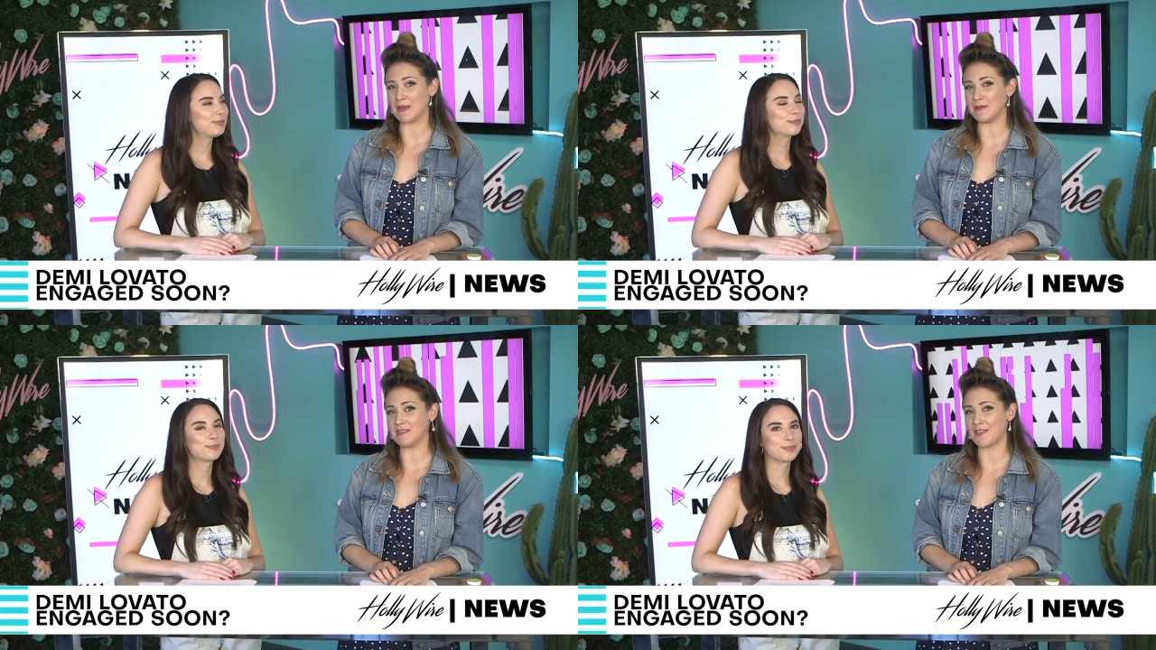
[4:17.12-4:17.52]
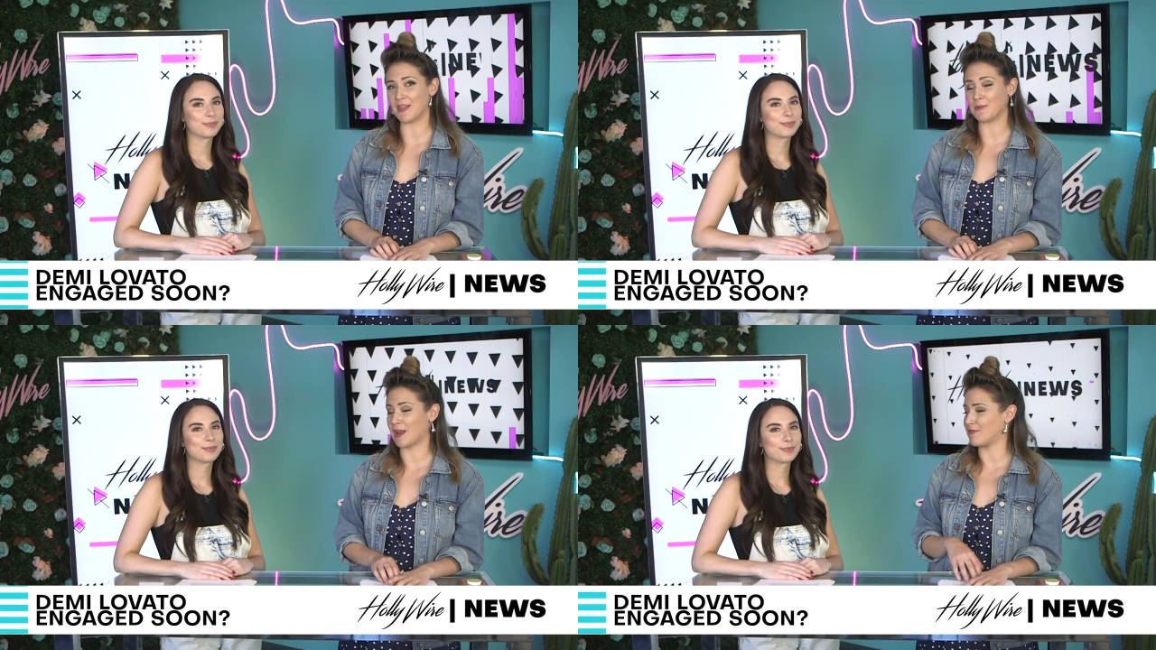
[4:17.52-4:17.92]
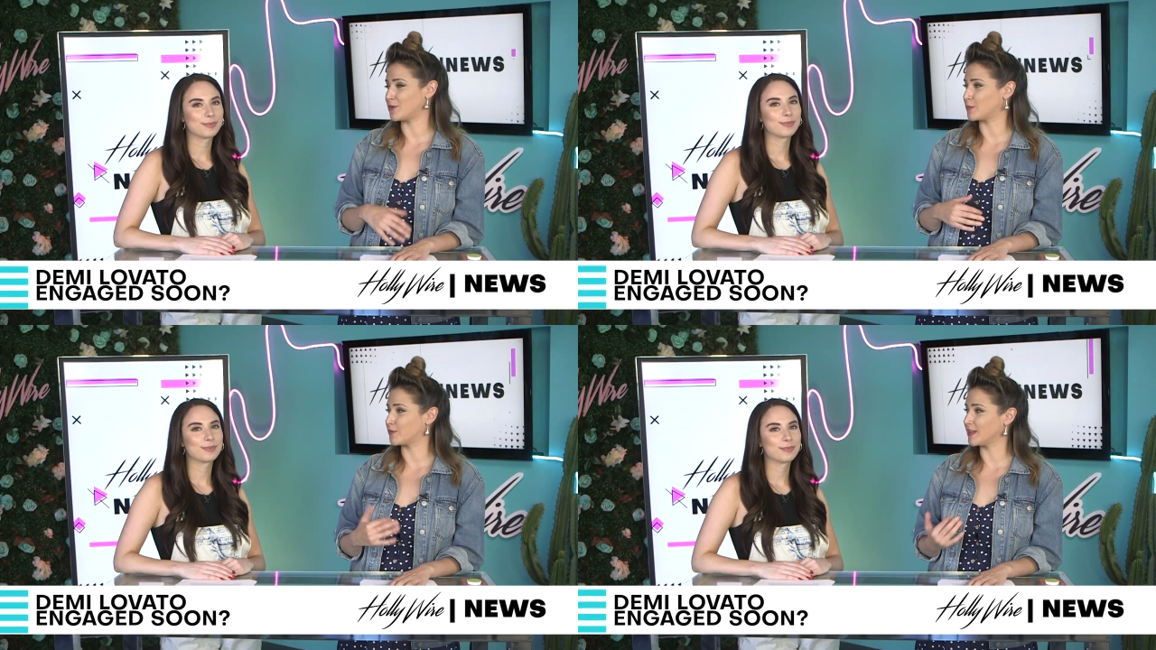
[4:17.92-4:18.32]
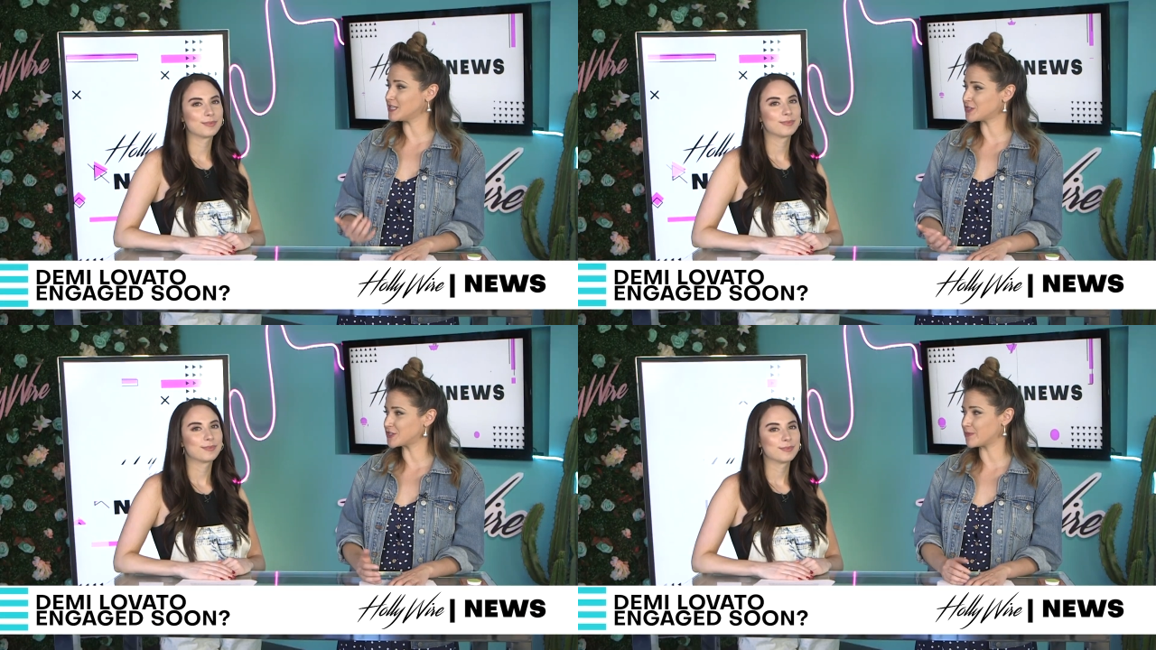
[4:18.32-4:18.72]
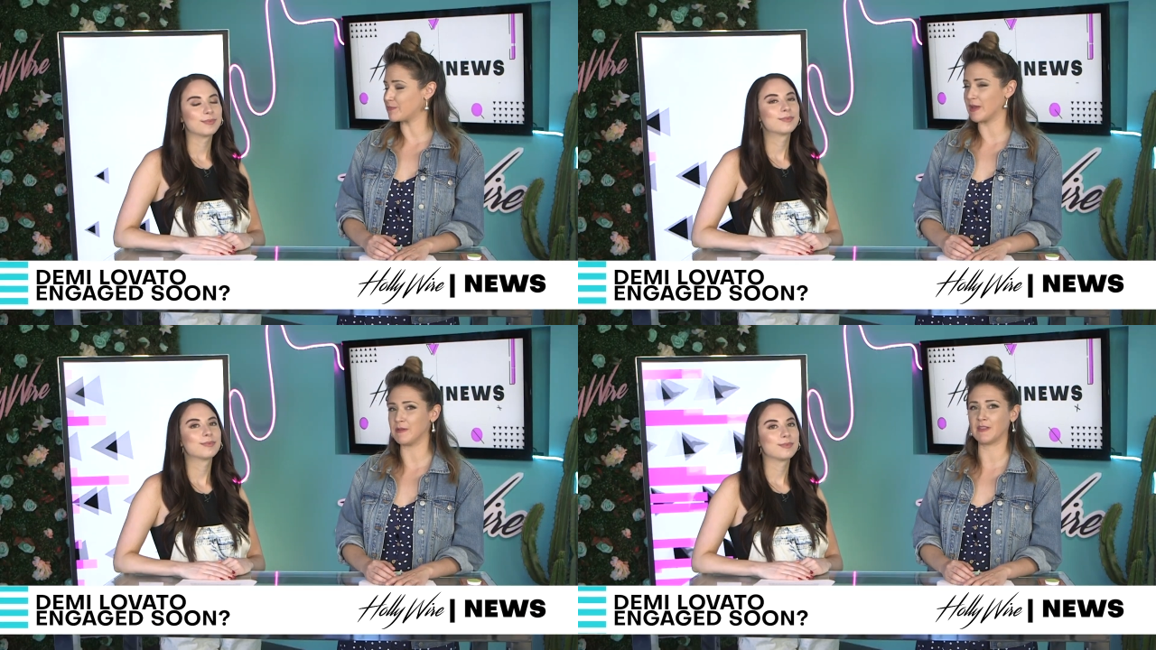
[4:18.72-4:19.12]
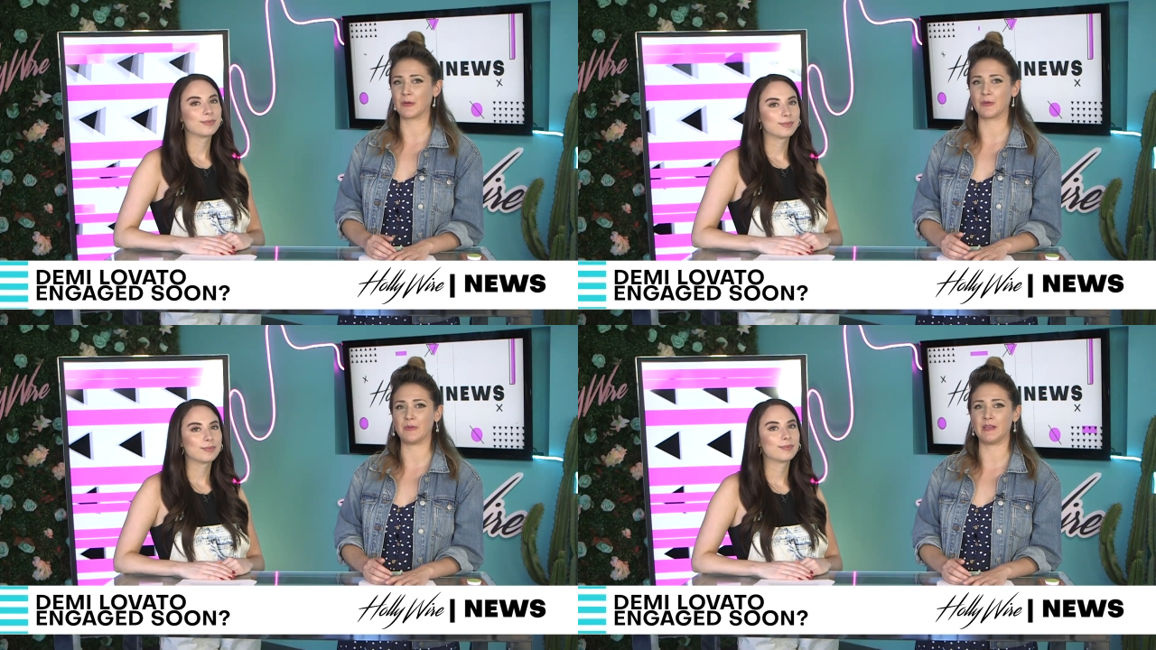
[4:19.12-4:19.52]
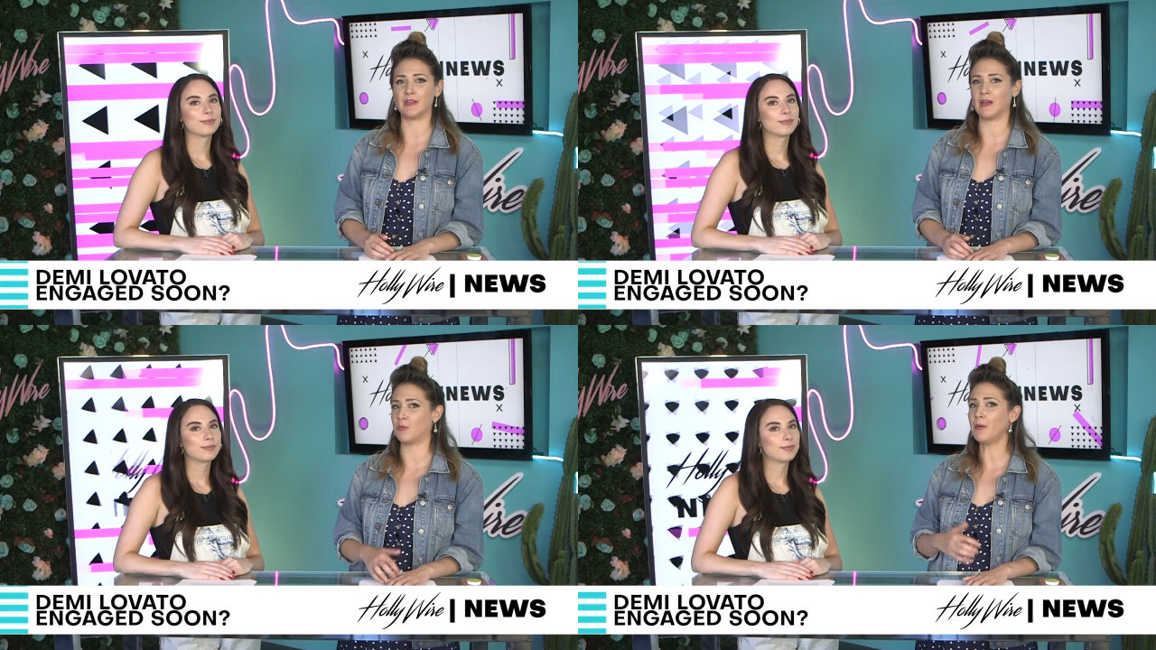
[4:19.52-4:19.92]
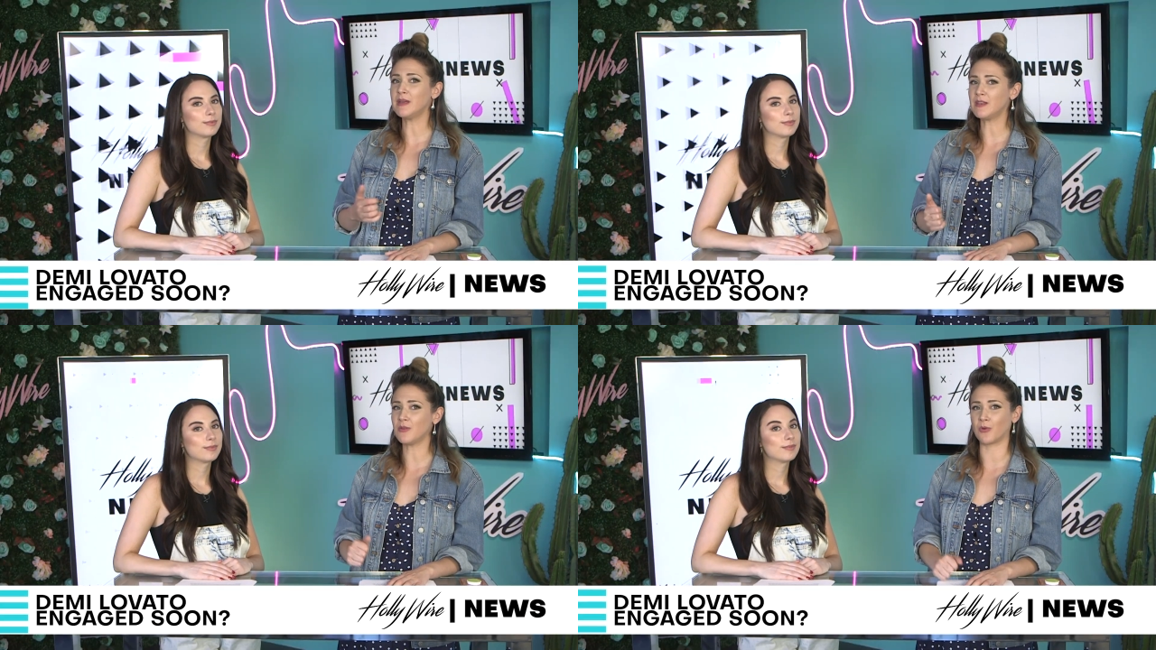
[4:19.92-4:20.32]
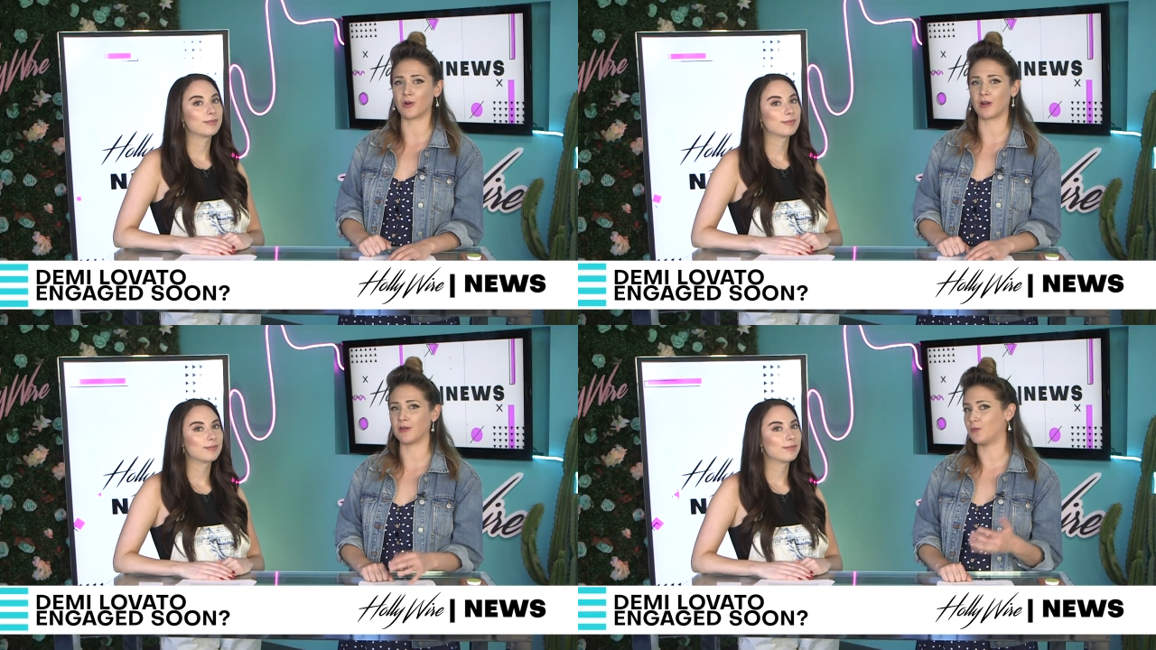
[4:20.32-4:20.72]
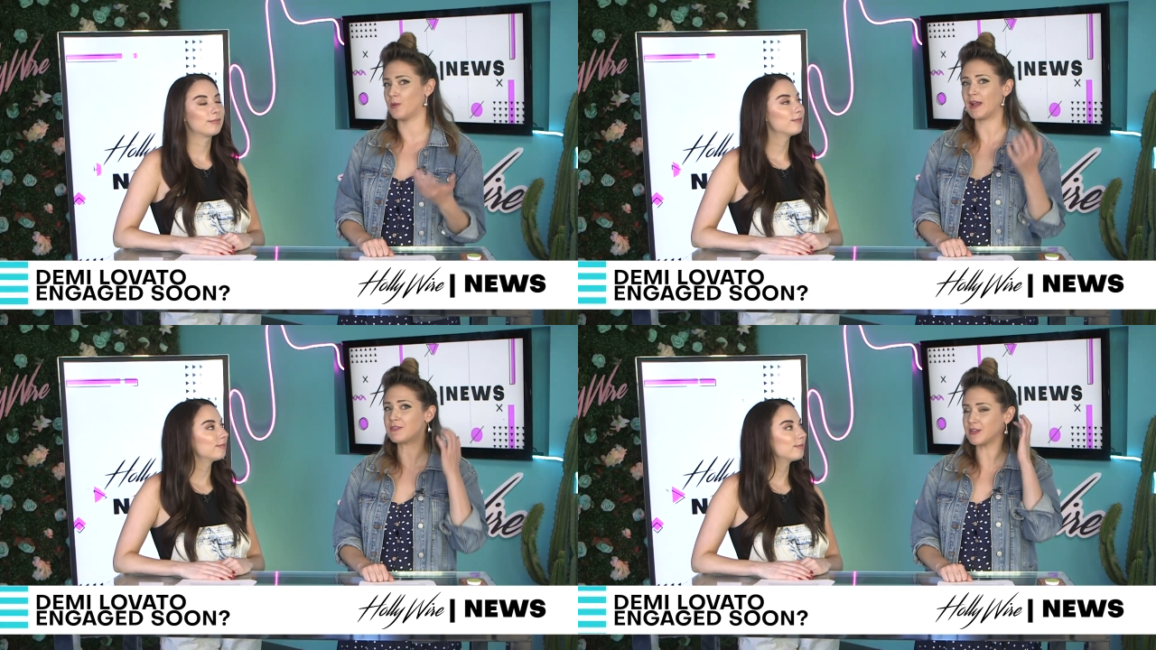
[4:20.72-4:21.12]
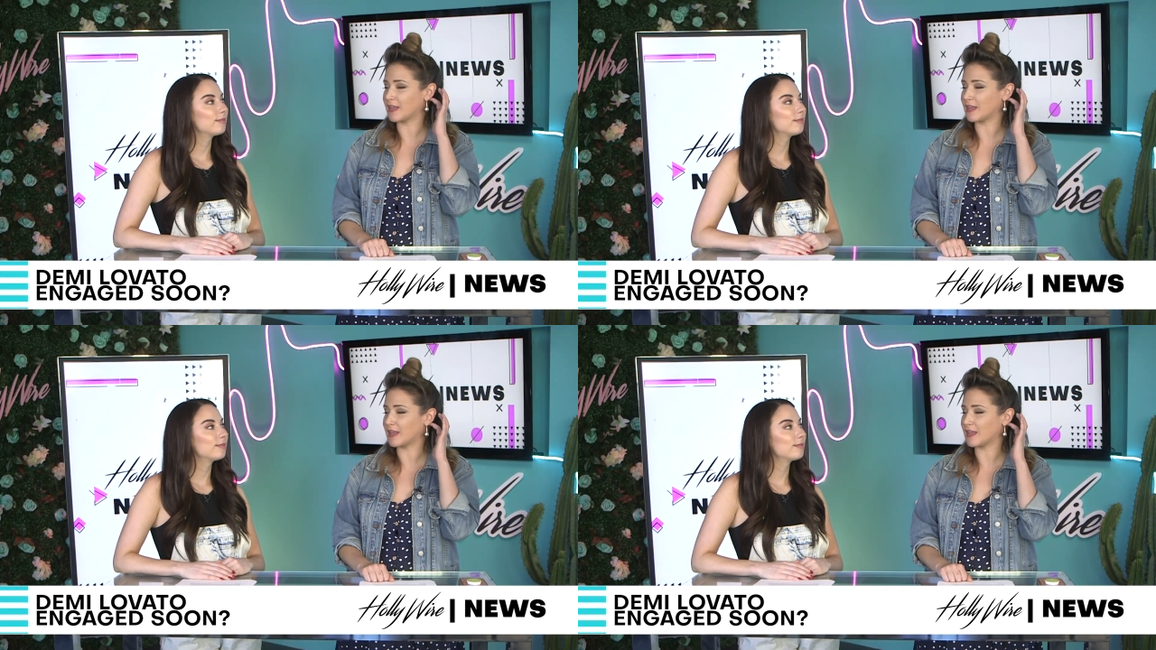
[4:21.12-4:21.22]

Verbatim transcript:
Speaker 1: Maybe that they would have an open relationship, maybe there would be a woman or whatever.